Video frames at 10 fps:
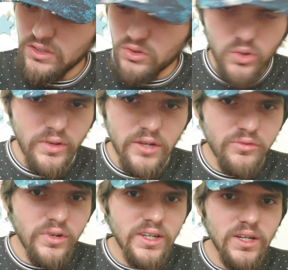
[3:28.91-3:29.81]
Throw that
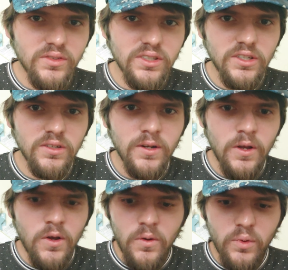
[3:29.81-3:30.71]
frog out there
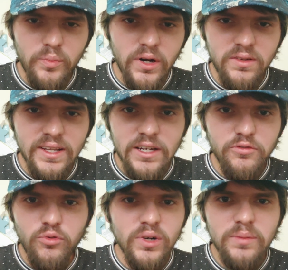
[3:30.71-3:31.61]
with probably like
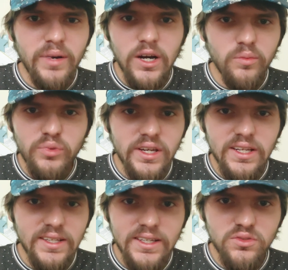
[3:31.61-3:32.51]
40-pound braided
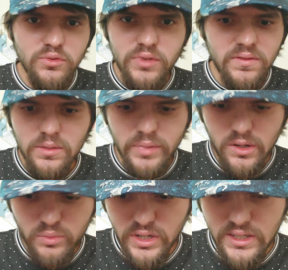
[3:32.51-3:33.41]
line to
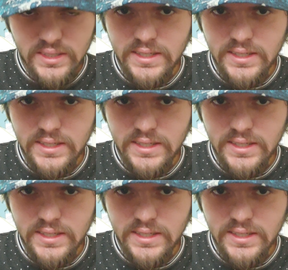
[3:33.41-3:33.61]
50-pound braided